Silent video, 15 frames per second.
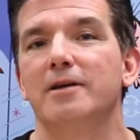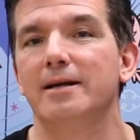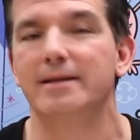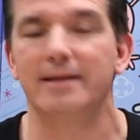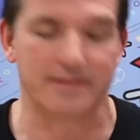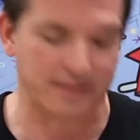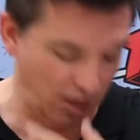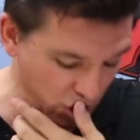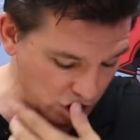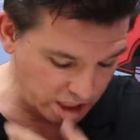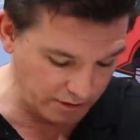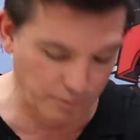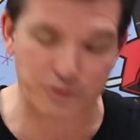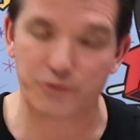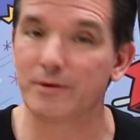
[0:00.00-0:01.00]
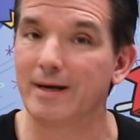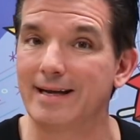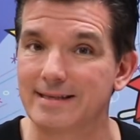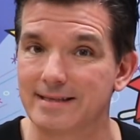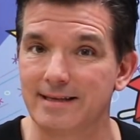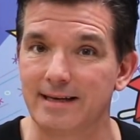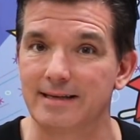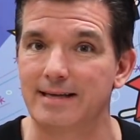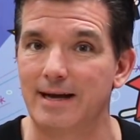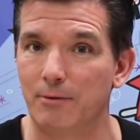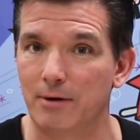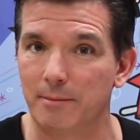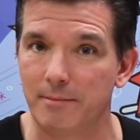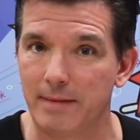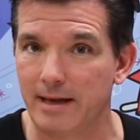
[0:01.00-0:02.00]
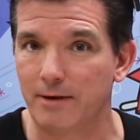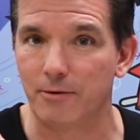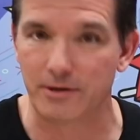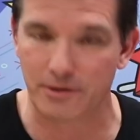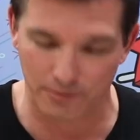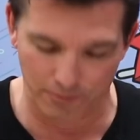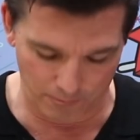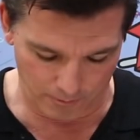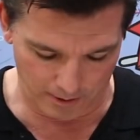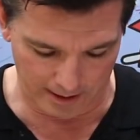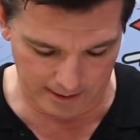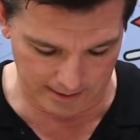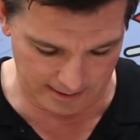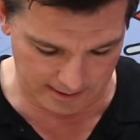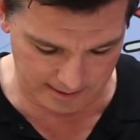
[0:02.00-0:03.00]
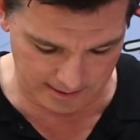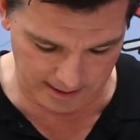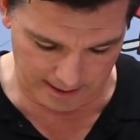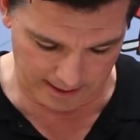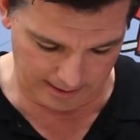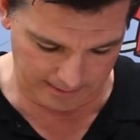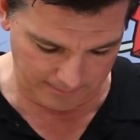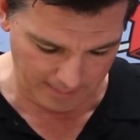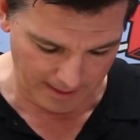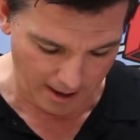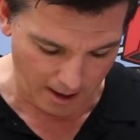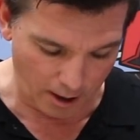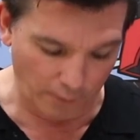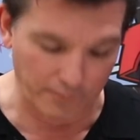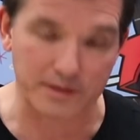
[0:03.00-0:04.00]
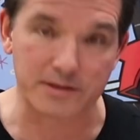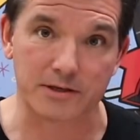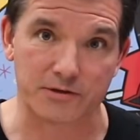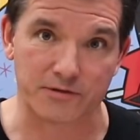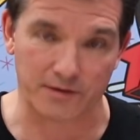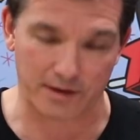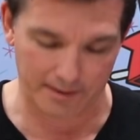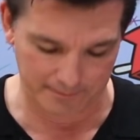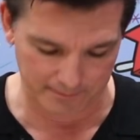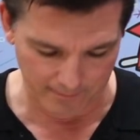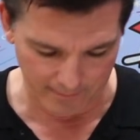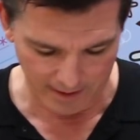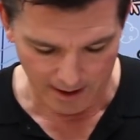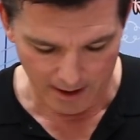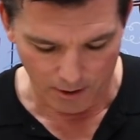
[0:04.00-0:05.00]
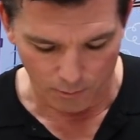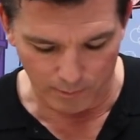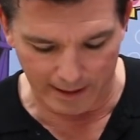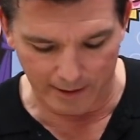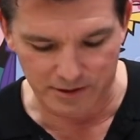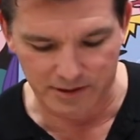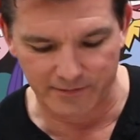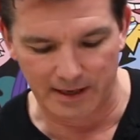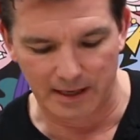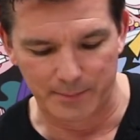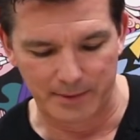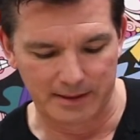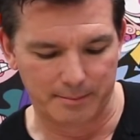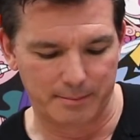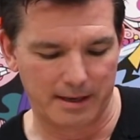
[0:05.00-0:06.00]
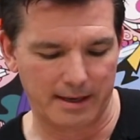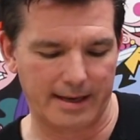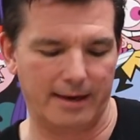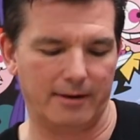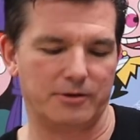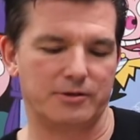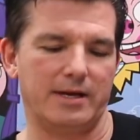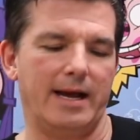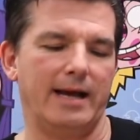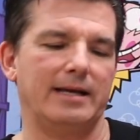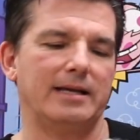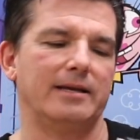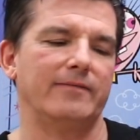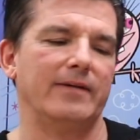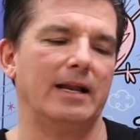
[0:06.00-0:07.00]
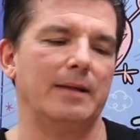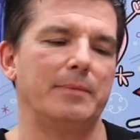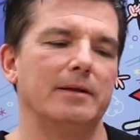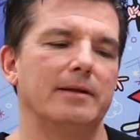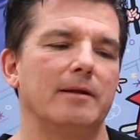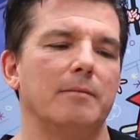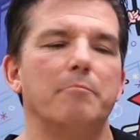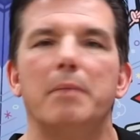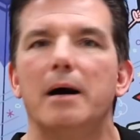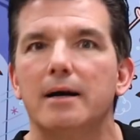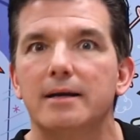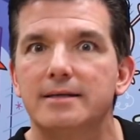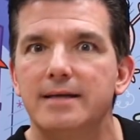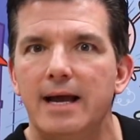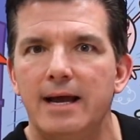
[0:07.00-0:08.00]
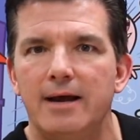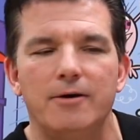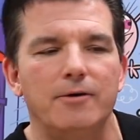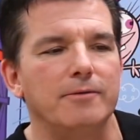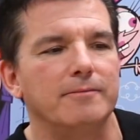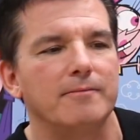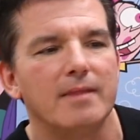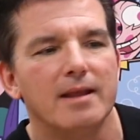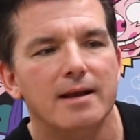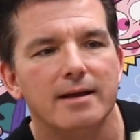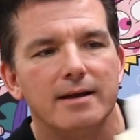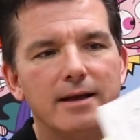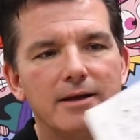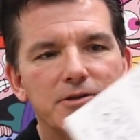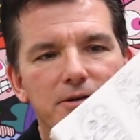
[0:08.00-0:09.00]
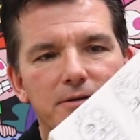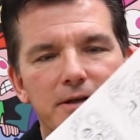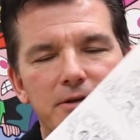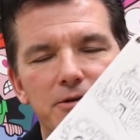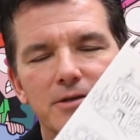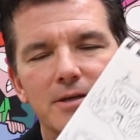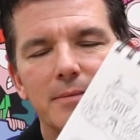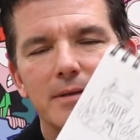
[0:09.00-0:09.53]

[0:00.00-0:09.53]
ideas. And I want to see what you guys think, because I want to make what you want to see. Oh, this is fun. When I was developing the Bug Outs, I had to develop a little bug town. And so these are some